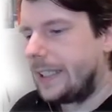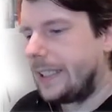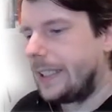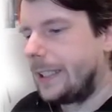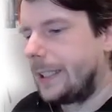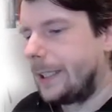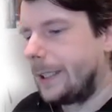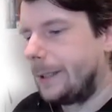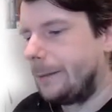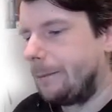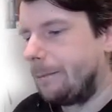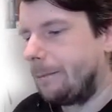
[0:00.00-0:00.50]

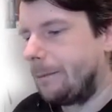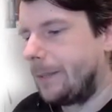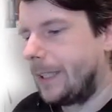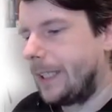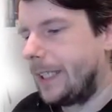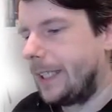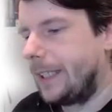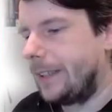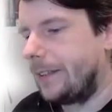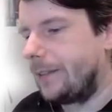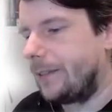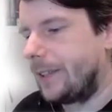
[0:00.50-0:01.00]

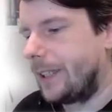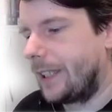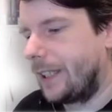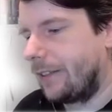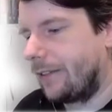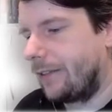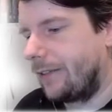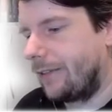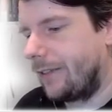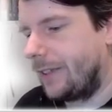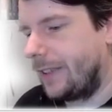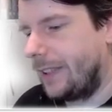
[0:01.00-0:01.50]
And we
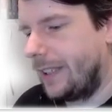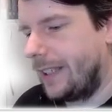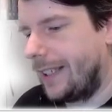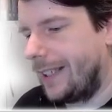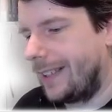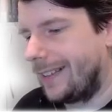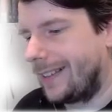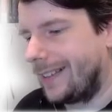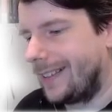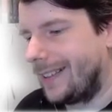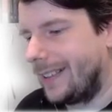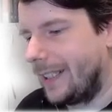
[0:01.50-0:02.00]
have the
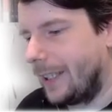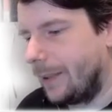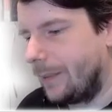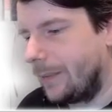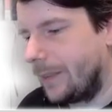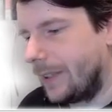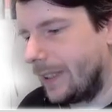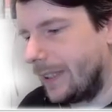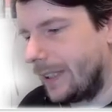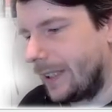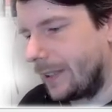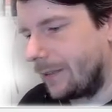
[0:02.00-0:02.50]

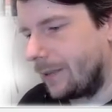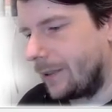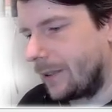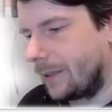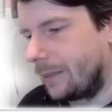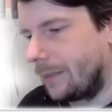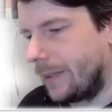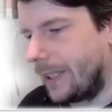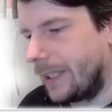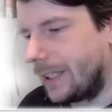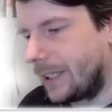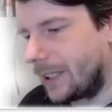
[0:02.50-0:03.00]
SNM, the
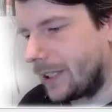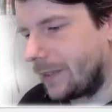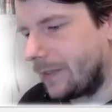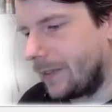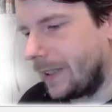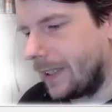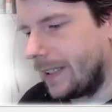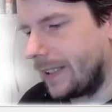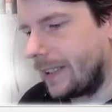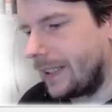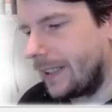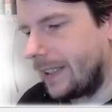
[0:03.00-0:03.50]
network
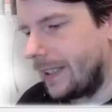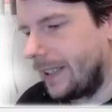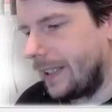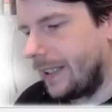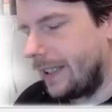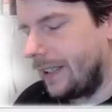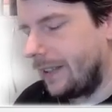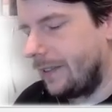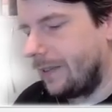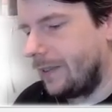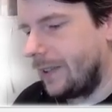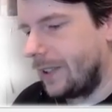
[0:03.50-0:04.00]
management,
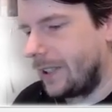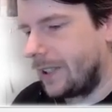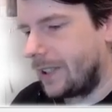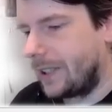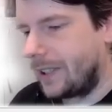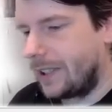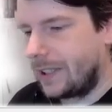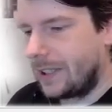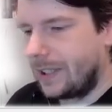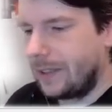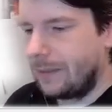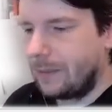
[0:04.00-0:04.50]

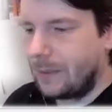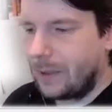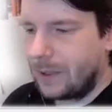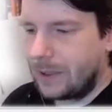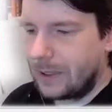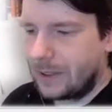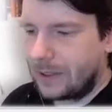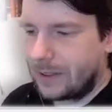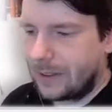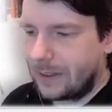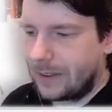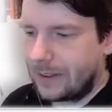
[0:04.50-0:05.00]
which
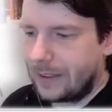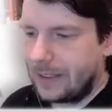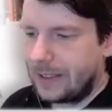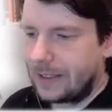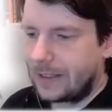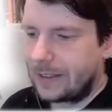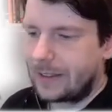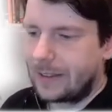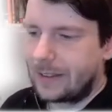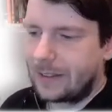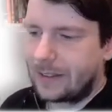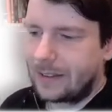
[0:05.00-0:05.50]
monitors
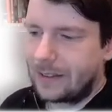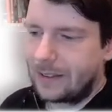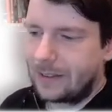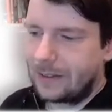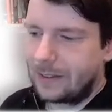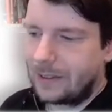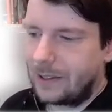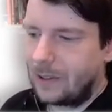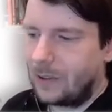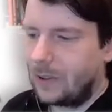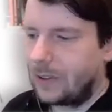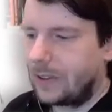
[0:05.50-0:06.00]
link sets and
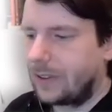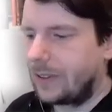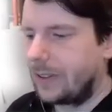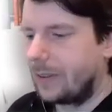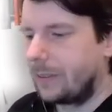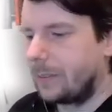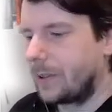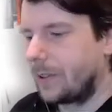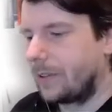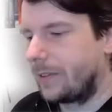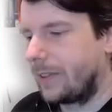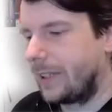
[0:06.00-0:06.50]
routes
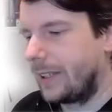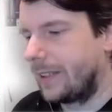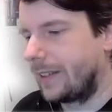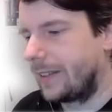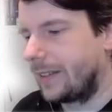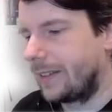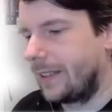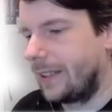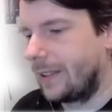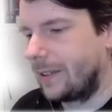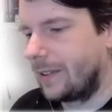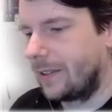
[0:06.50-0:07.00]
and provides
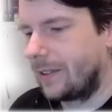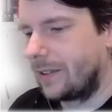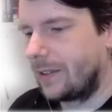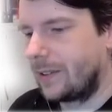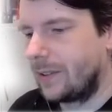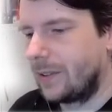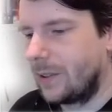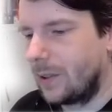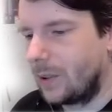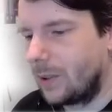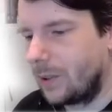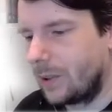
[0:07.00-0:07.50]
status
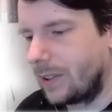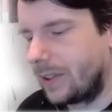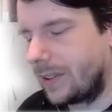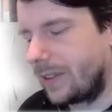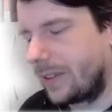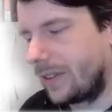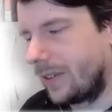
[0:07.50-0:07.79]
to nodes.